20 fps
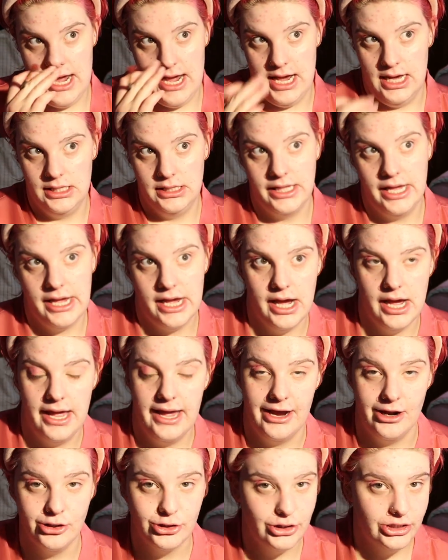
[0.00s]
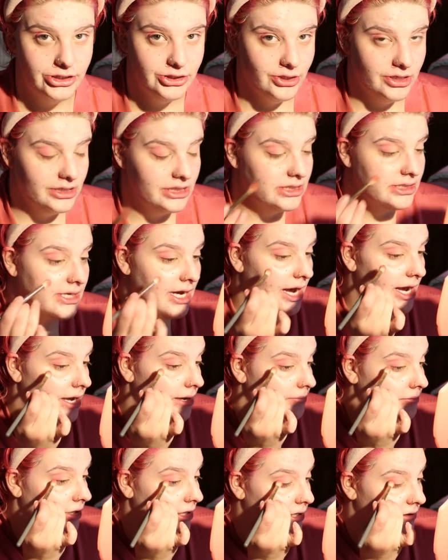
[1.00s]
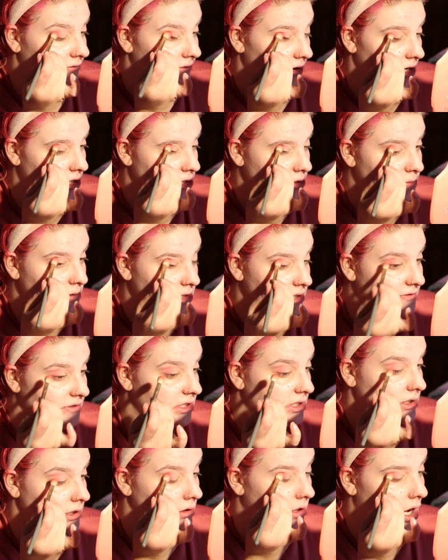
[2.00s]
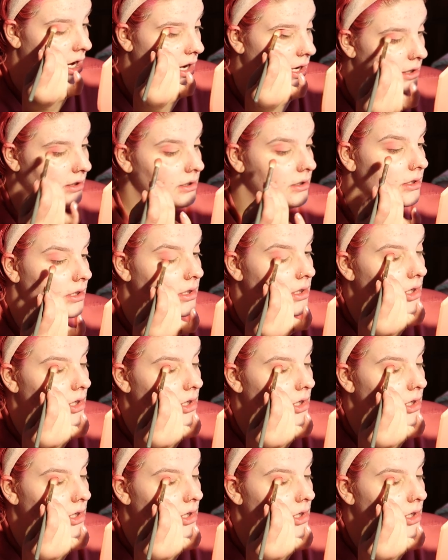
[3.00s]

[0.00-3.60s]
at like a hairdresser at the time, like a very specific salon